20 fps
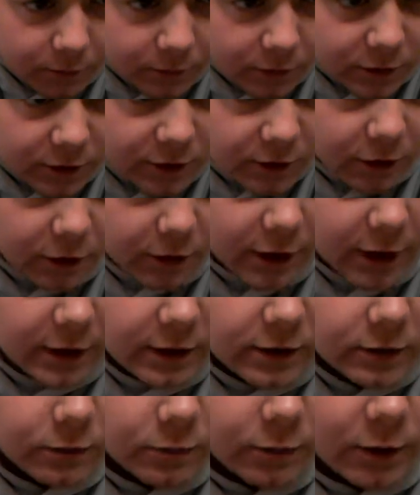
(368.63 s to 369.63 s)
So
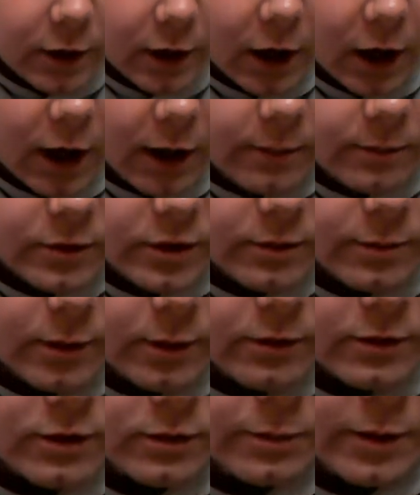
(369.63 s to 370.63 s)
that's where I'm
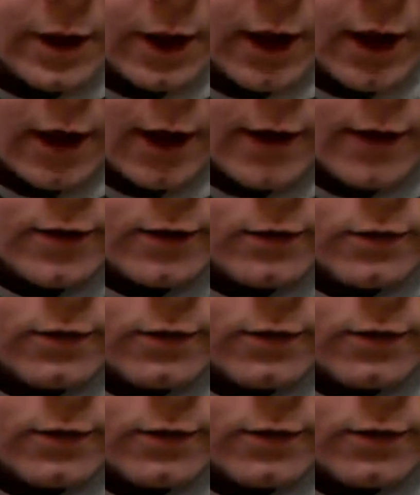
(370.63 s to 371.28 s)
supposed to be at.